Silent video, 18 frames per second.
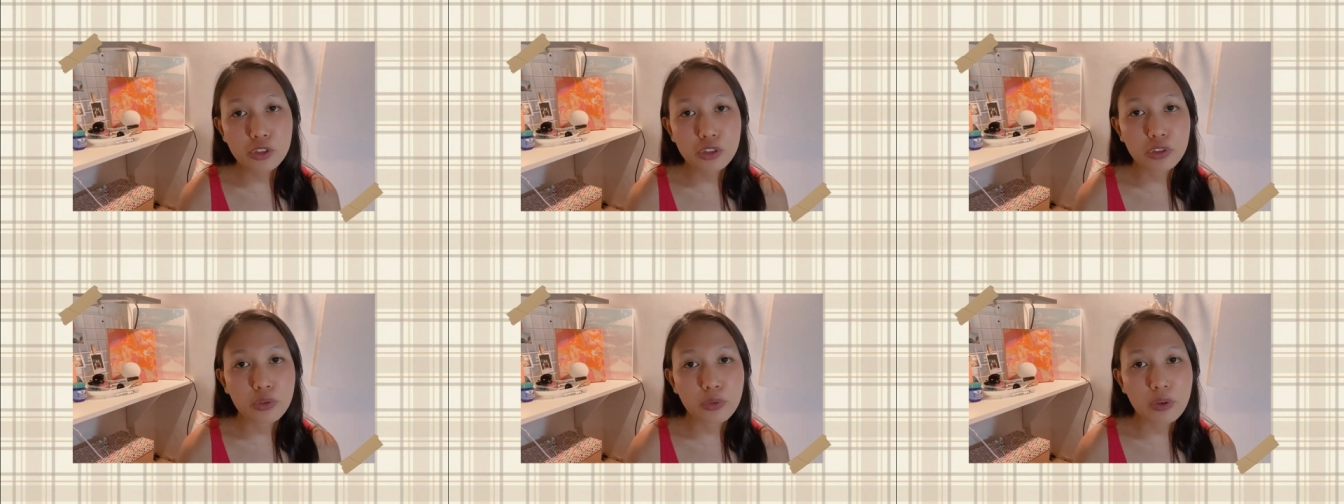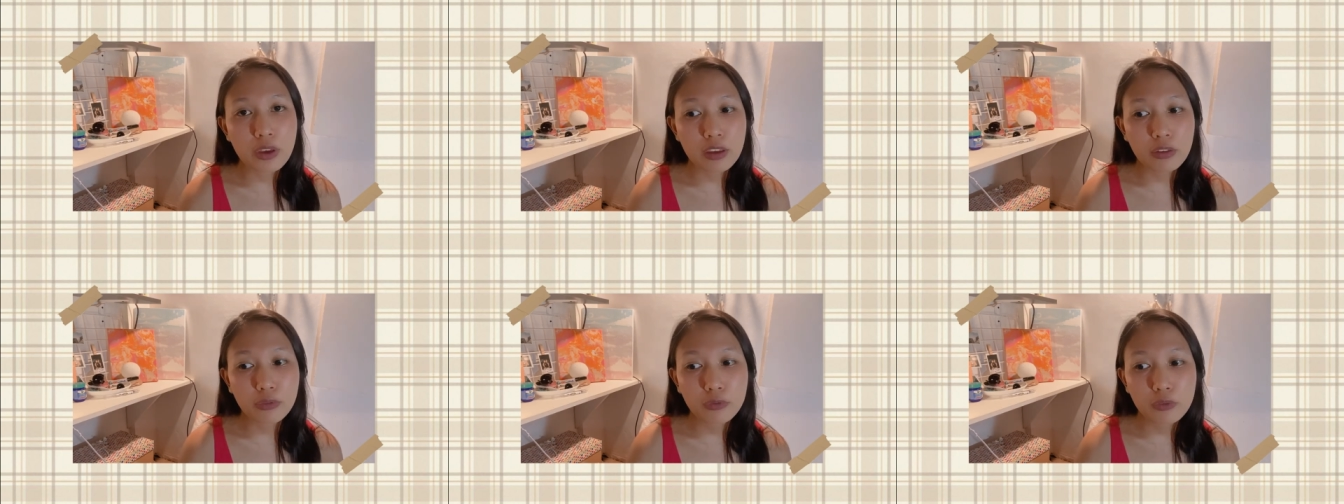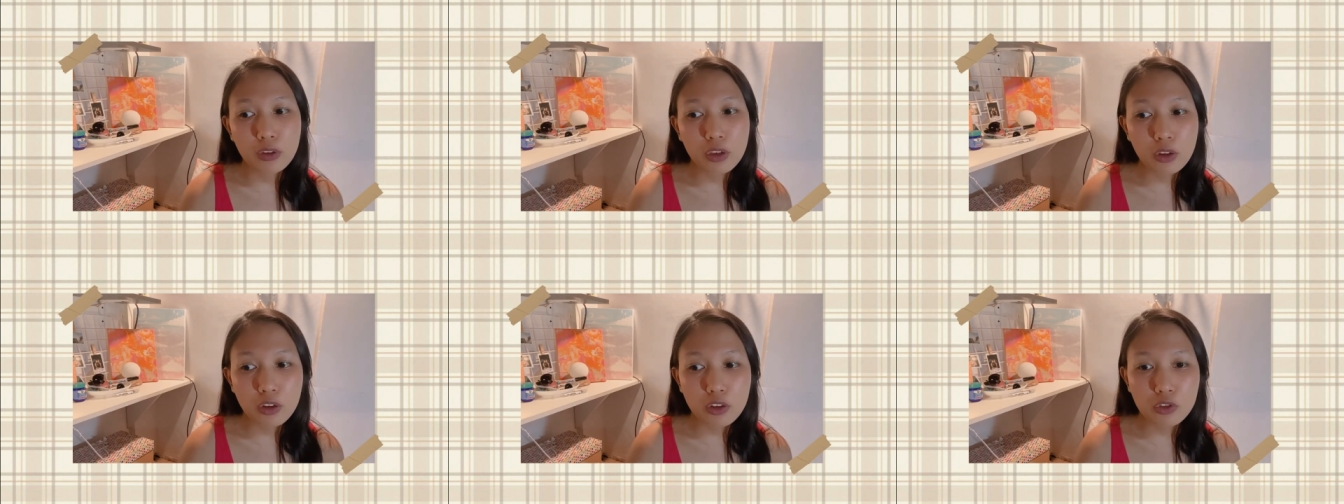So
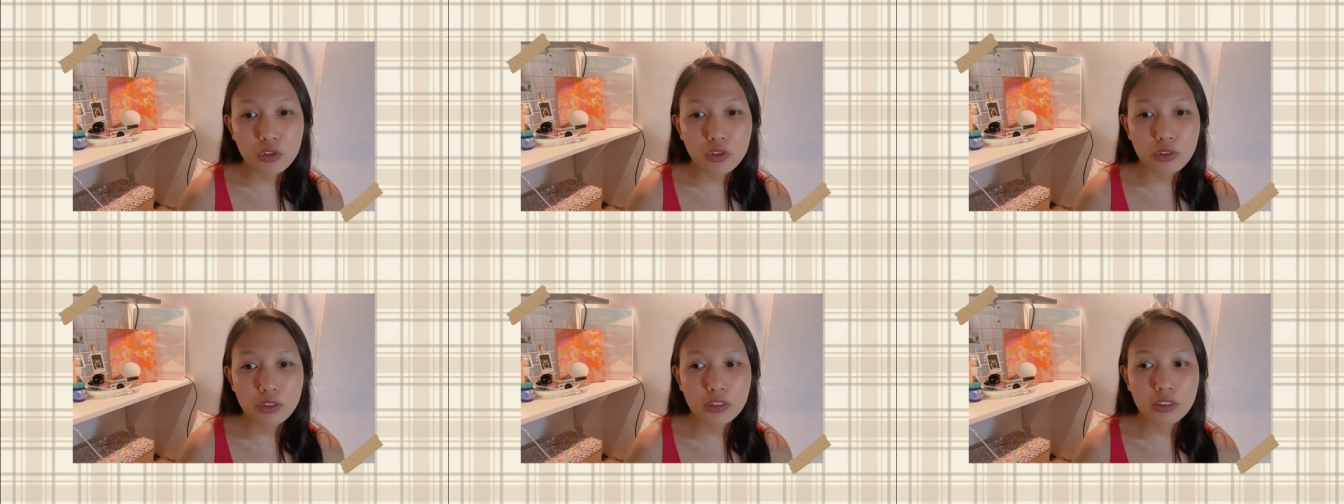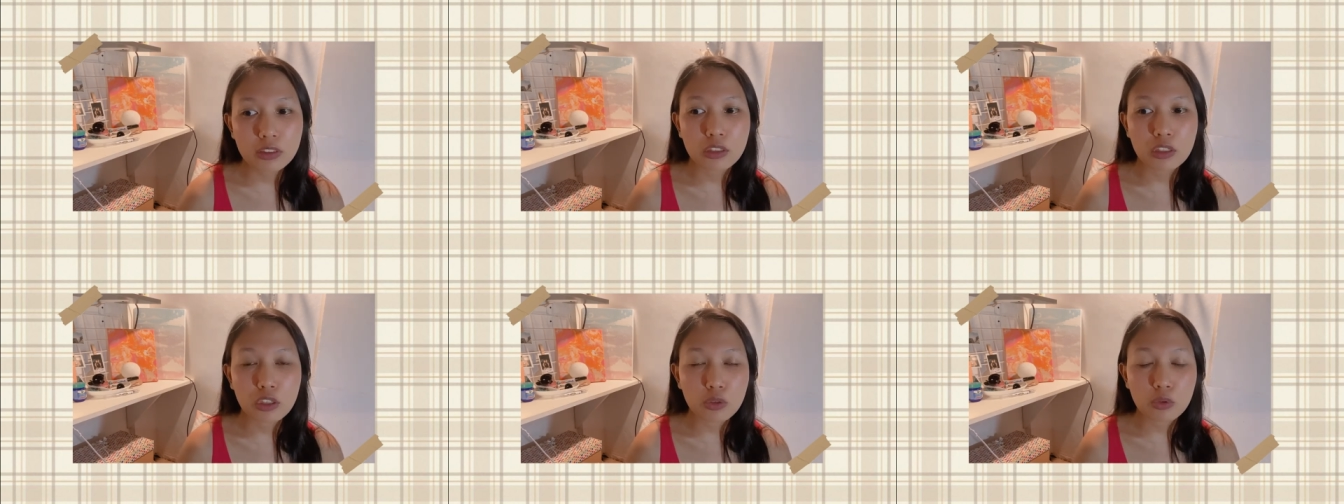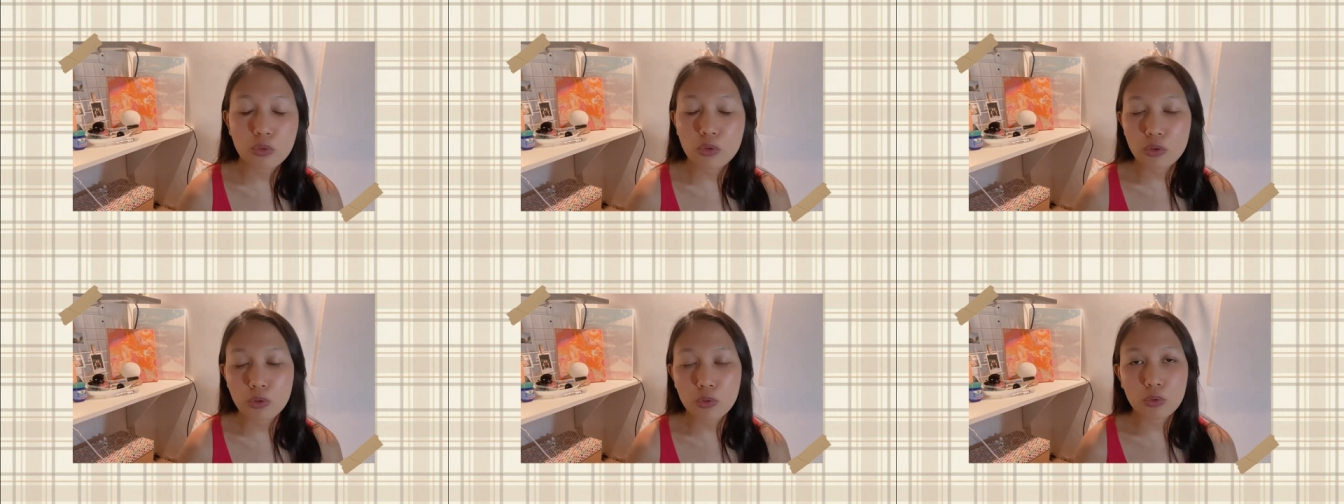if you're just
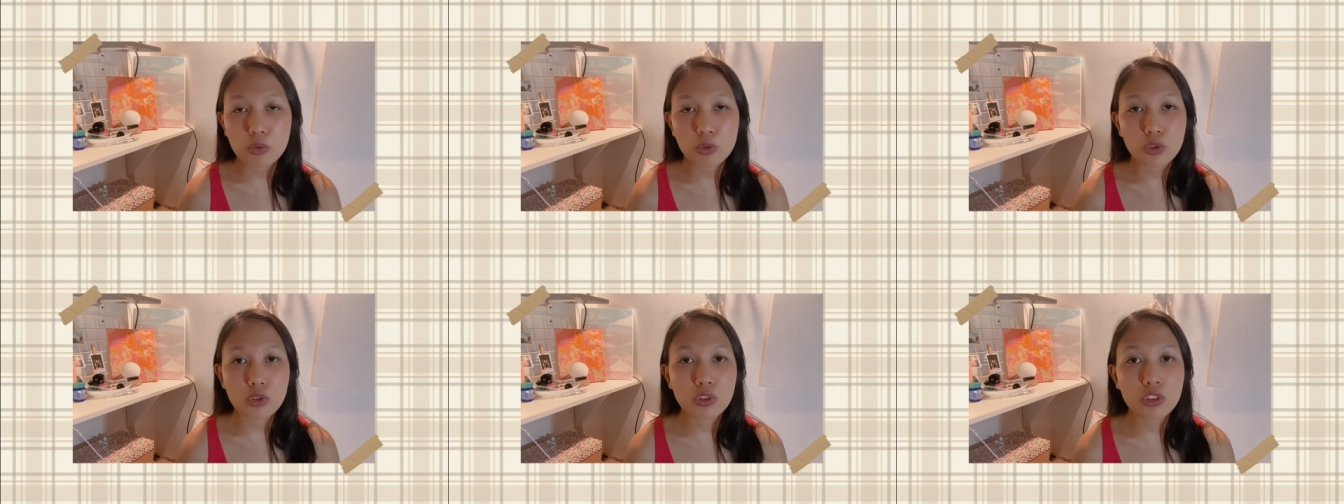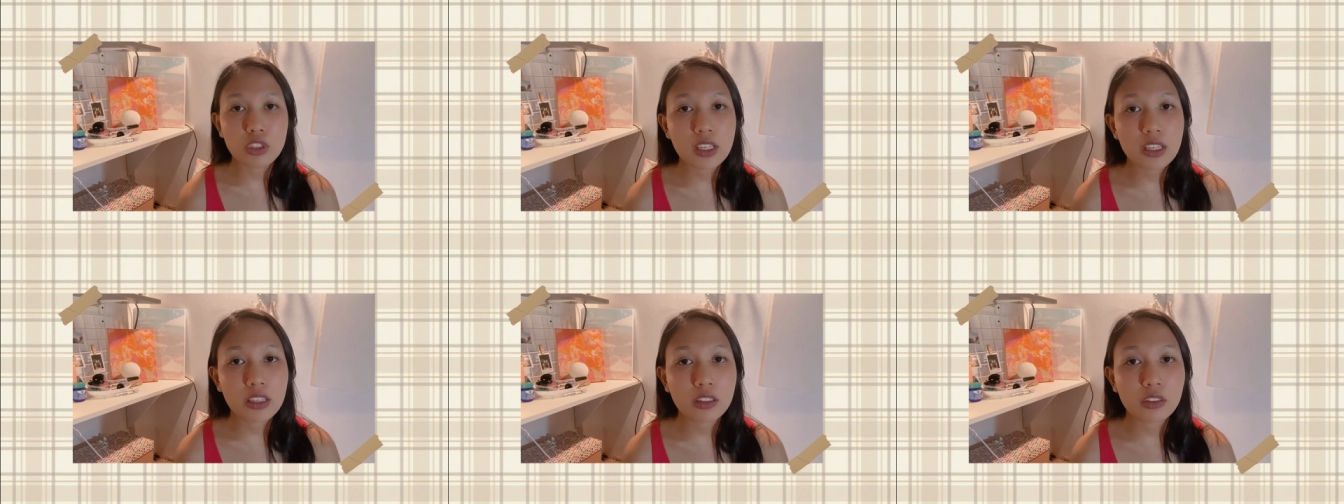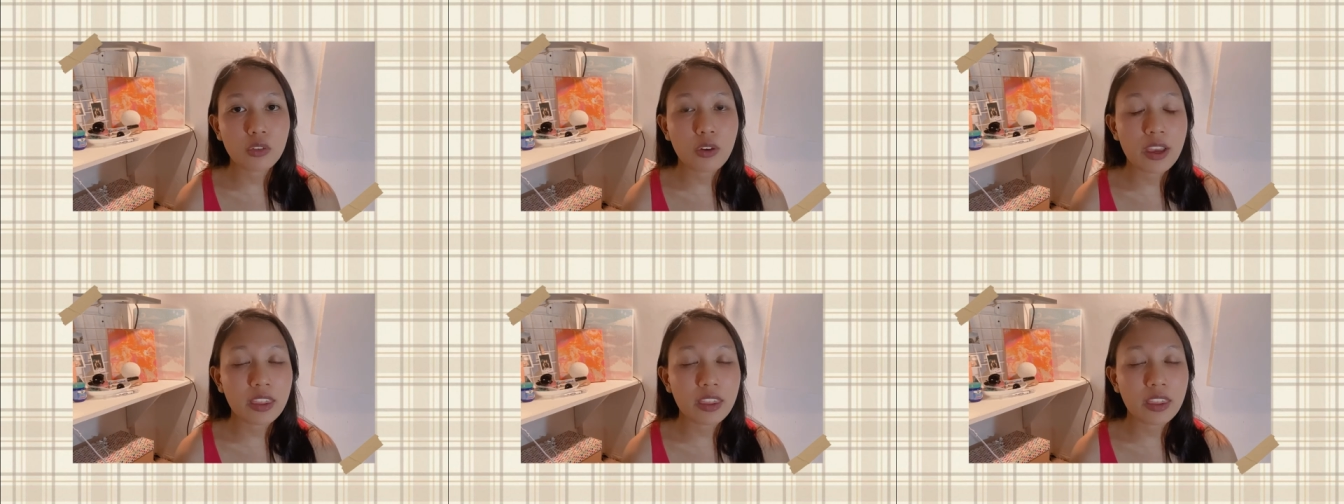new to Junji Ito,